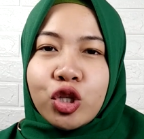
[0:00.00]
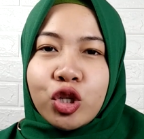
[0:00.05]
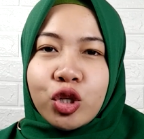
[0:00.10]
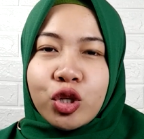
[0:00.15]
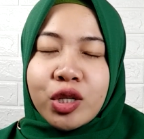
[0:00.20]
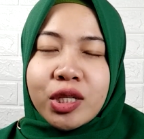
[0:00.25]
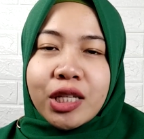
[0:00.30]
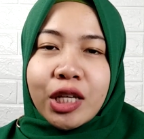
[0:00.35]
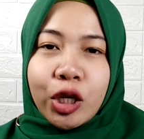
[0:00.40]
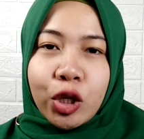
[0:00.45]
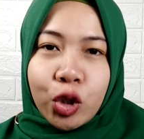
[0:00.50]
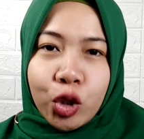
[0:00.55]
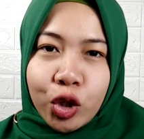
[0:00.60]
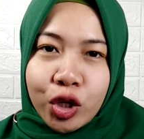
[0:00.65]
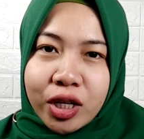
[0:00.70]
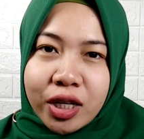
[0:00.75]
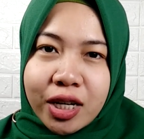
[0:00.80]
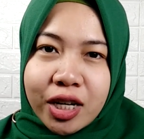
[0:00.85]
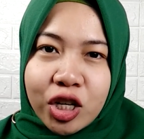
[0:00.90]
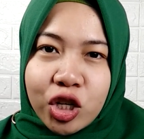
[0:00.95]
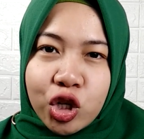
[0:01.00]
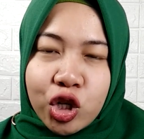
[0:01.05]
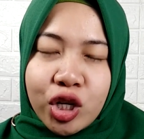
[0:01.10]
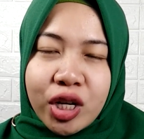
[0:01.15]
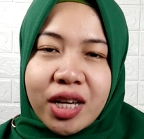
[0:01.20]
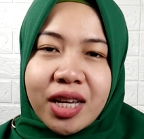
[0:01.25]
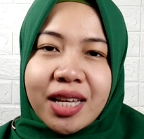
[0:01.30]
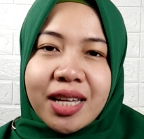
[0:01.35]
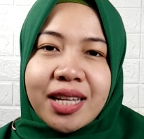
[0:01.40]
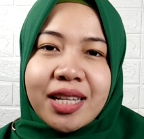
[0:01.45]
choose a good
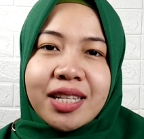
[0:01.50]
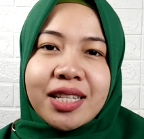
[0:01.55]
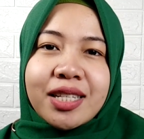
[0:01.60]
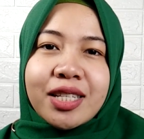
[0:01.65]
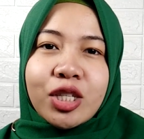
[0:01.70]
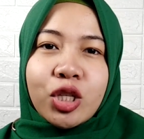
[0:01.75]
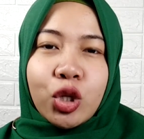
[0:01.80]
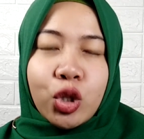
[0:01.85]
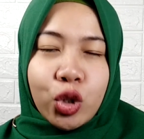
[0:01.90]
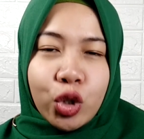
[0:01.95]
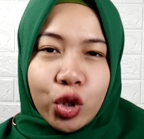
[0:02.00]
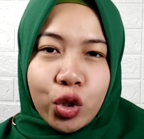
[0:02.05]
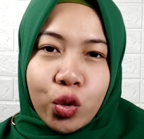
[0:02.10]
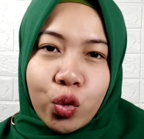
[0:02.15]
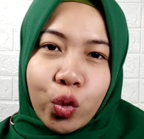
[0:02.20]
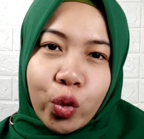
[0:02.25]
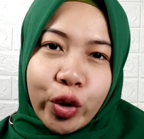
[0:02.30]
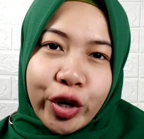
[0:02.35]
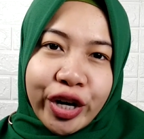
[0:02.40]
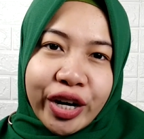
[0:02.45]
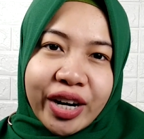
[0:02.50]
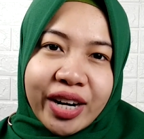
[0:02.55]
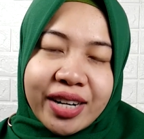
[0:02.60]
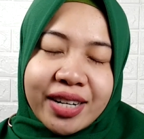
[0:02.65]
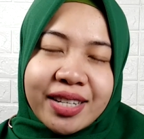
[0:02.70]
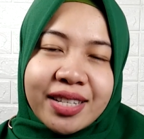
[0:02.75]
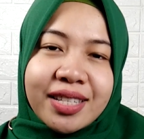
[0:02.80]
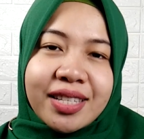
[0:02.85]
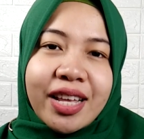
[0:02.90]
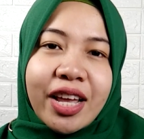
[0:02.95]
dictions, good
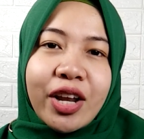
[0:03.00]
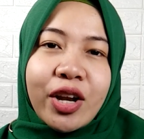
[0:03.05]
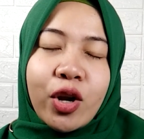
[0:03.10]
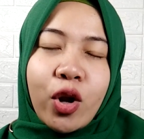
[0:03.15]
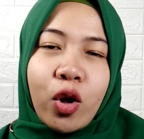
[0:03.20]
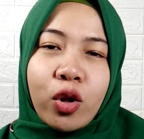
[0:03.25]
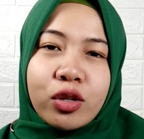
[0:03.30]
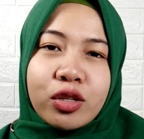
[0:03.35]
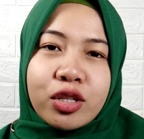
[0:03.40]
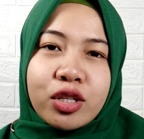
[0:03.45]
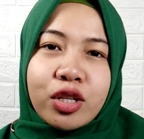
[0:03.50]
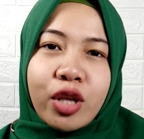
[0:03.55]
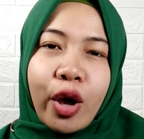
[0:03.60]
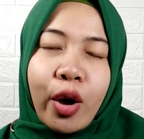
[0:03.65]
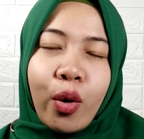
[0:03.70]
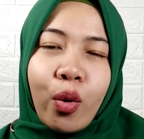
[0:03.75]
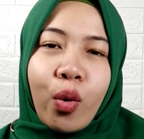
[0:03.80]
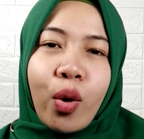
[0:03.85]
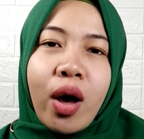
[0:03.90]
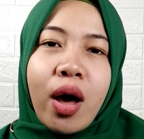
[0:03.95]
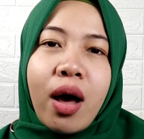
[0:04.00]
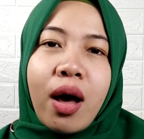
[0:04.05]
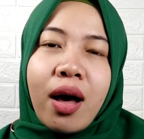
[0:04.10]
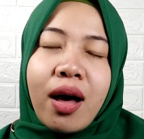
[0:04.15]
words, and also